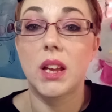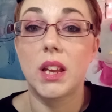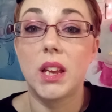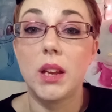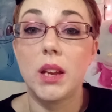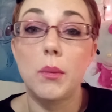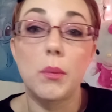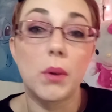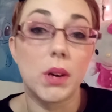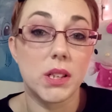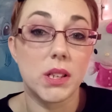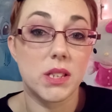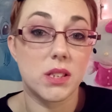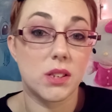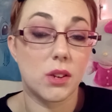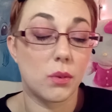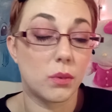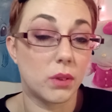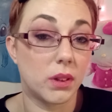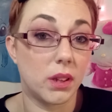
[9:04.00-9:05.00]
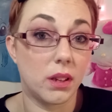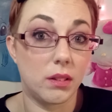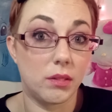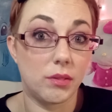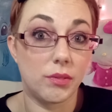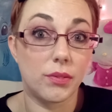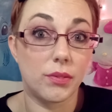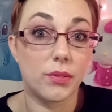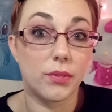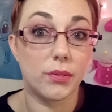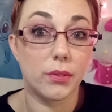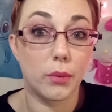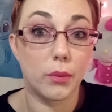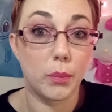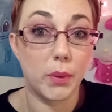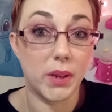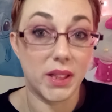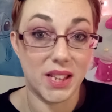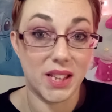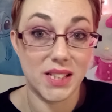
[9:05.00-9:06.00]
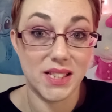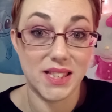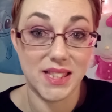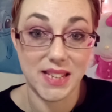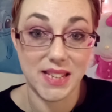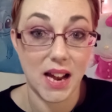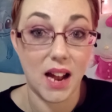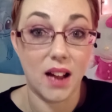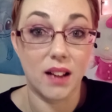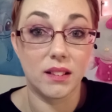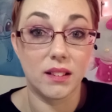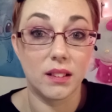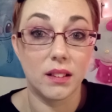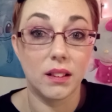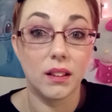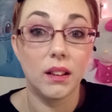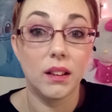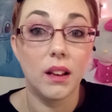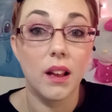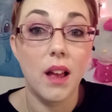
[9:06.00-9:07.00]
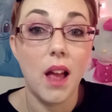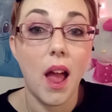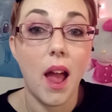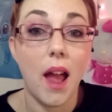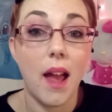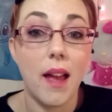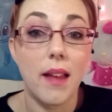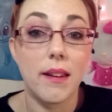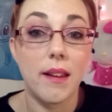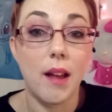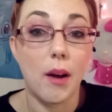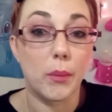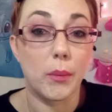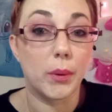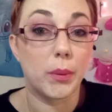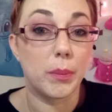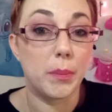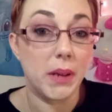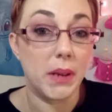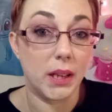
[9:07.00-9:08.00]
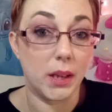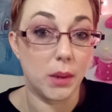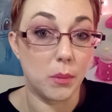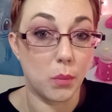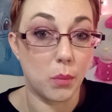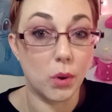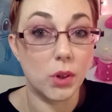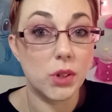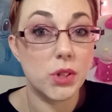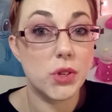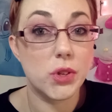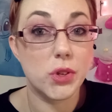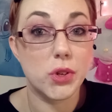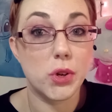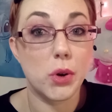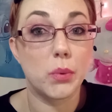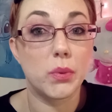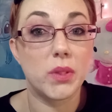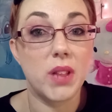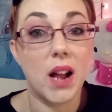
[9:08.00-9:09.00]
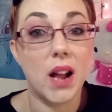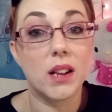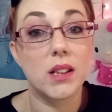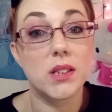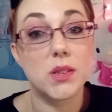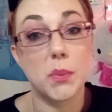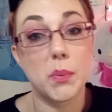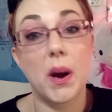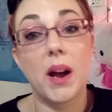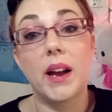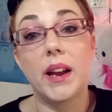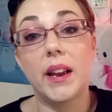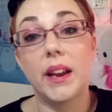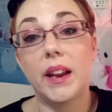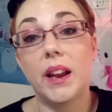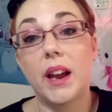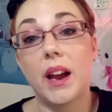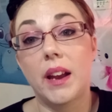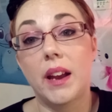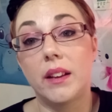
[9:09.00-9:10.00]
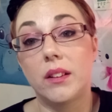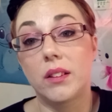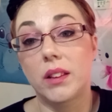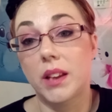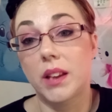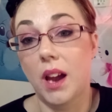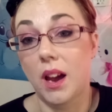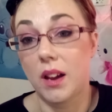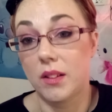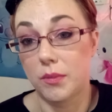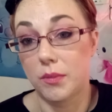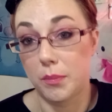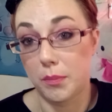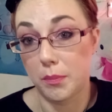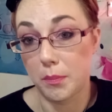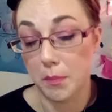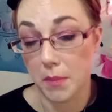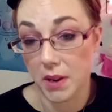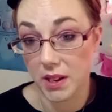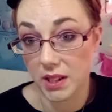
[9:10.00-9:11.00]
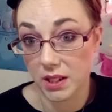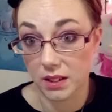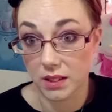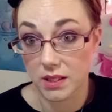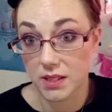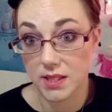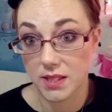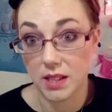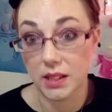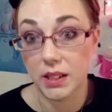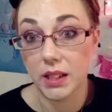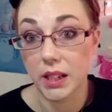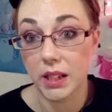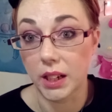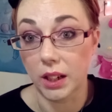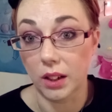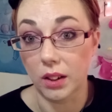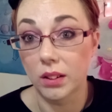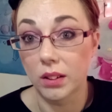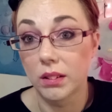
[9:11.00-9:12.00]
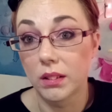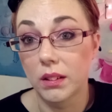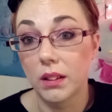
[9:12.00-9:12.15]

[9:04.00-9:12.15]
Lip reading: he wanted to go live with his dad and not with me anymore. So that is why I only have my youngest son here